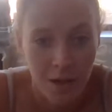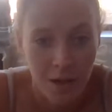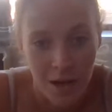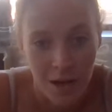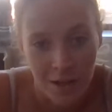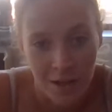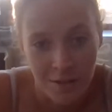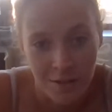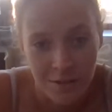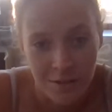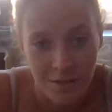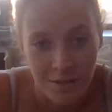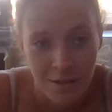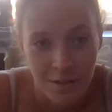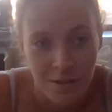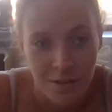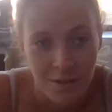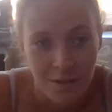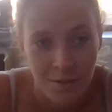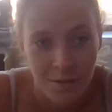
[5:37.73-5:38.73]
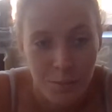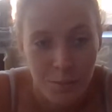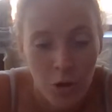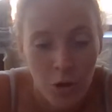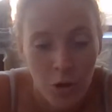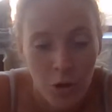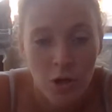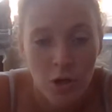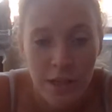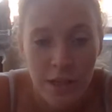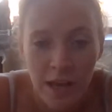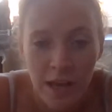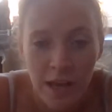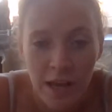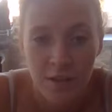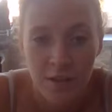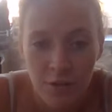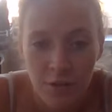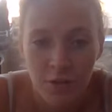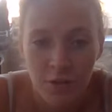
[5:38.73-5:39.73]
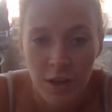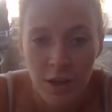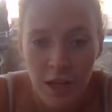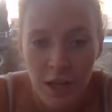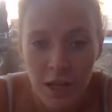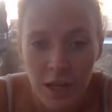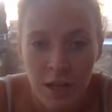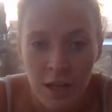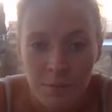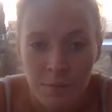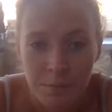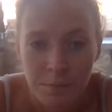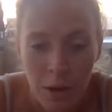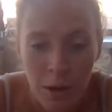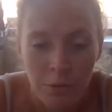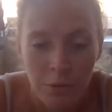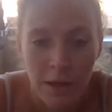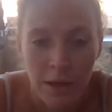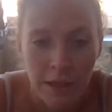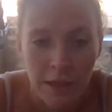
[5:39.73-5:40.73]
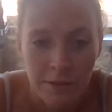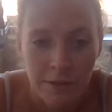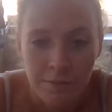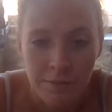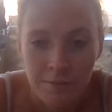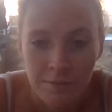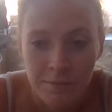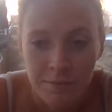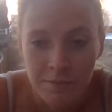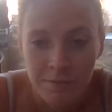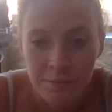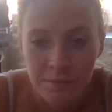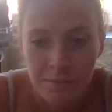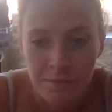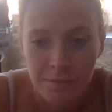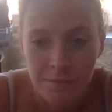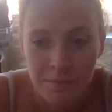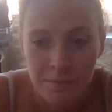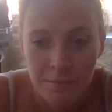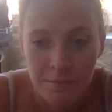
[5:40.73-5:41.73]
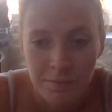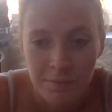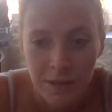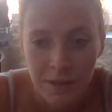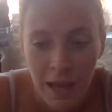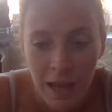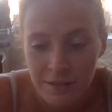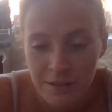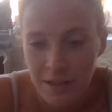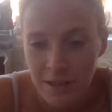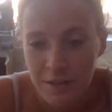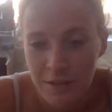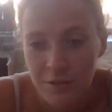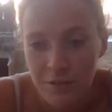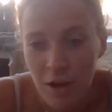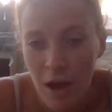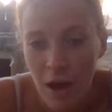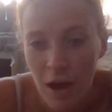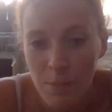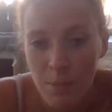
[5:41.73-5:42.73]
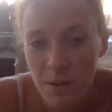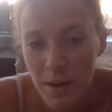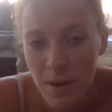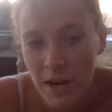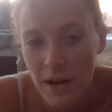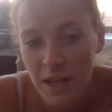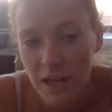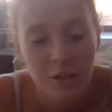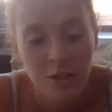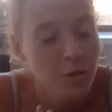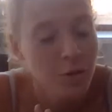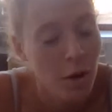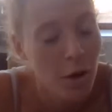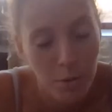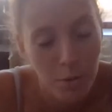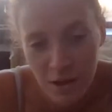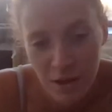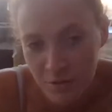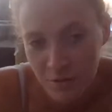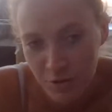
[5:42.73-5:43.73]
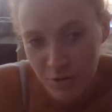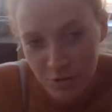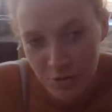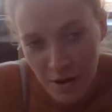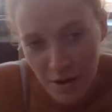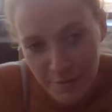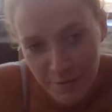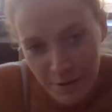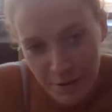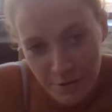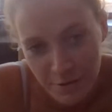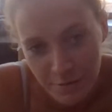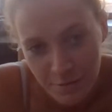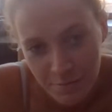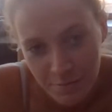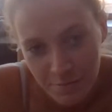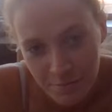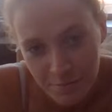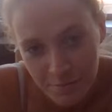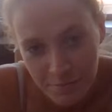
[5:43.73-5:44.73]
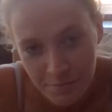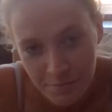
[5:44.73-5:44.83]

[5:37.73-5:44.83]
Come on, guys. More guesses on the pony guesses. So, Emily Menig, no, it is not Travis.